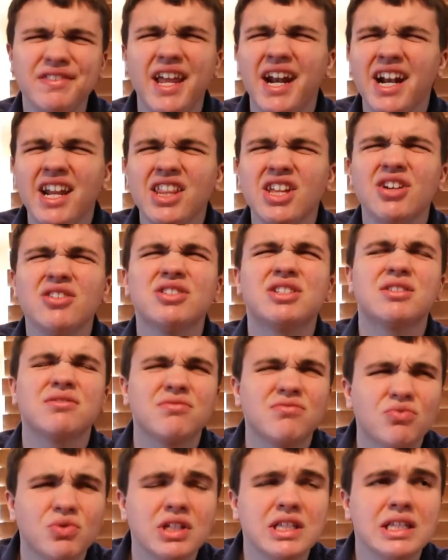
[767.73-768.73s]
of those
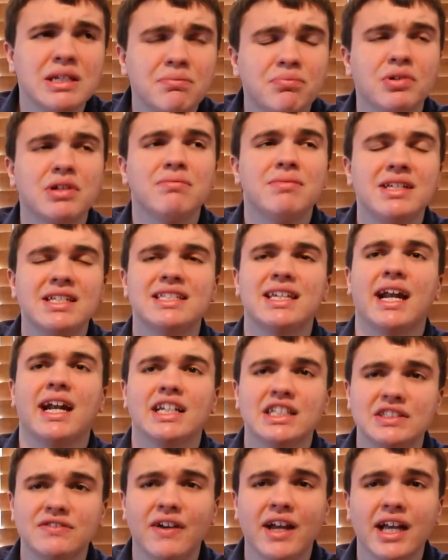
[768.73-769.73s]
really bring me
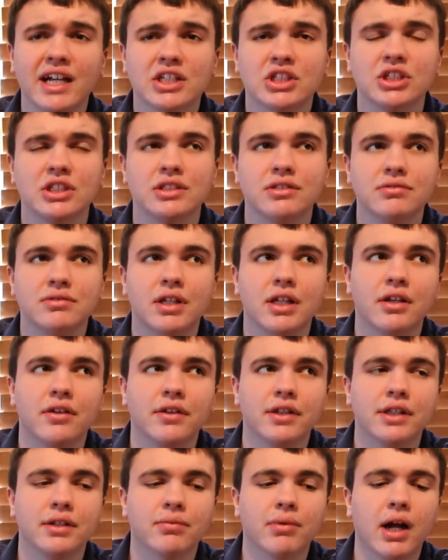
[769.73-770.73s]
satisfaction other
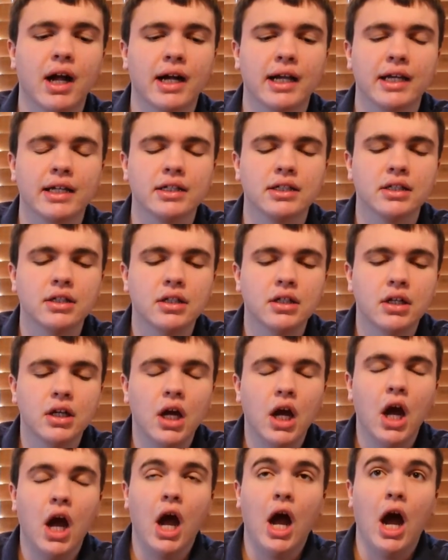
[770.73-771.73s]
than the rocket.
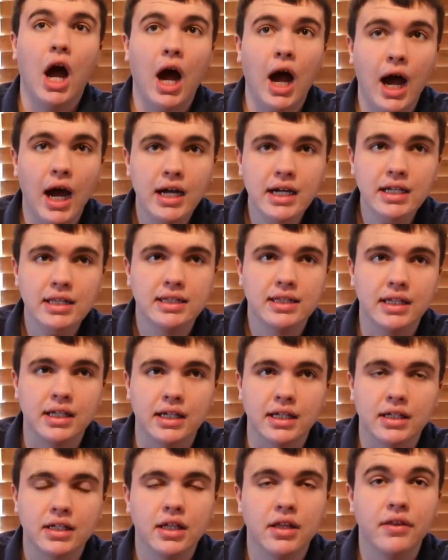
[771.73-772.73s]
I
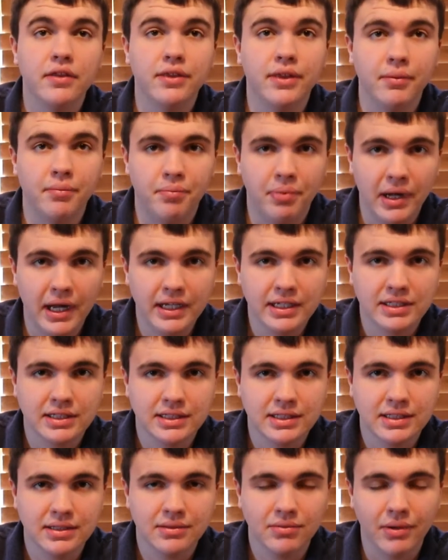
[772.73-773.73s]
think the
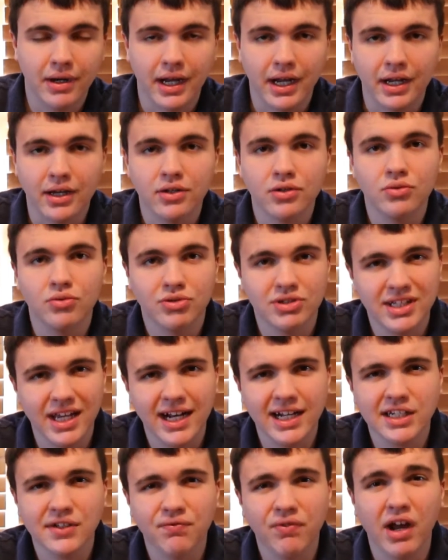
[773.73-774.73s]
best way to
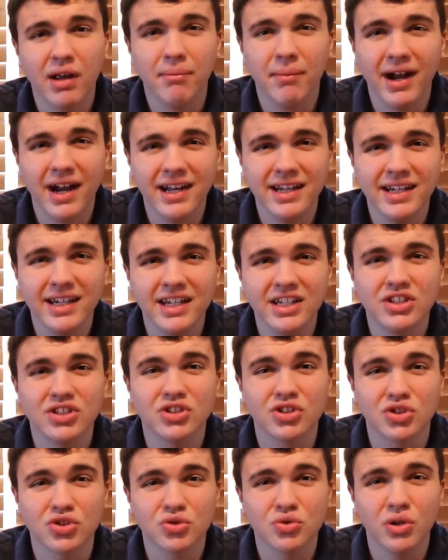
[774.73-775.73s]
satisfy my need to
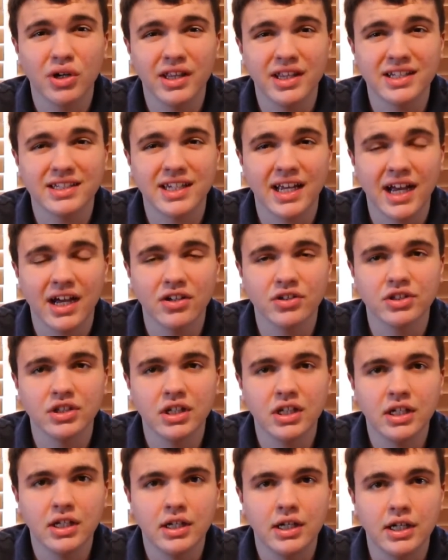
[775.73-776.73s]
destroy this house
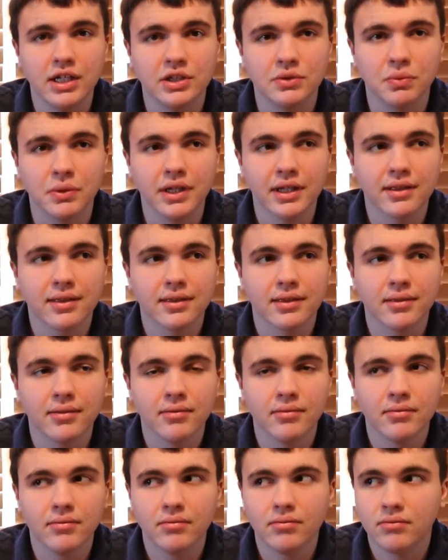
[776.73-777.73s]
is with
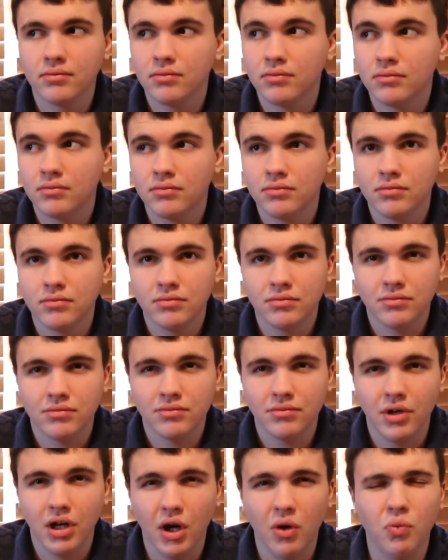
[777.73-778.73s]

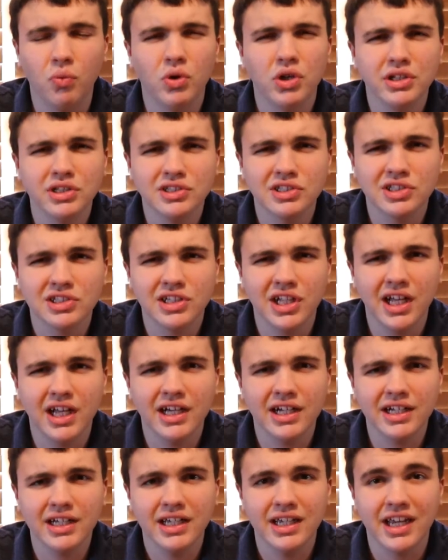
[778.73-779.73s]
a wooden
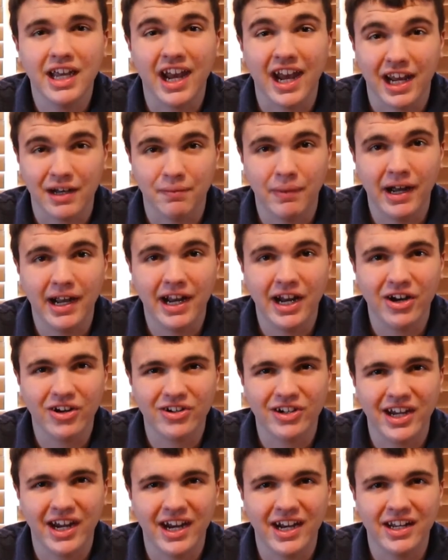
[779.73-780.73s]
slug and my air
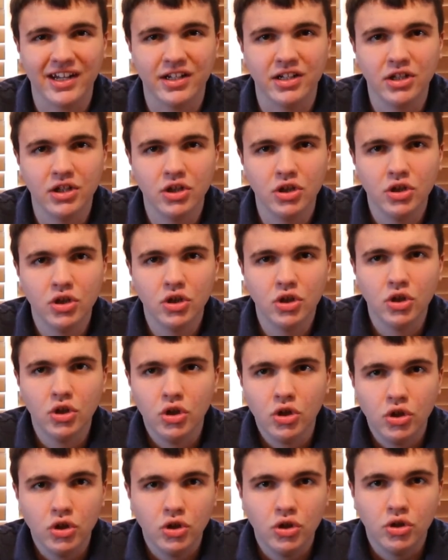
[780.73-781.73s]
cannon.
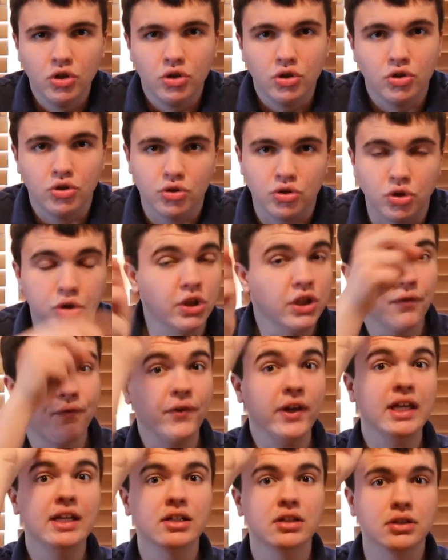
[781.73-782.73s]
To the
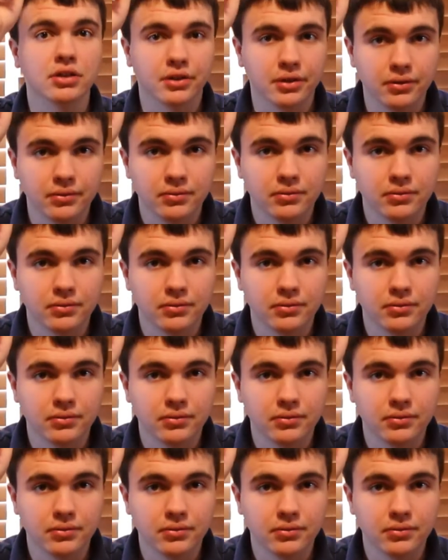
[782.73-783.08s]
field!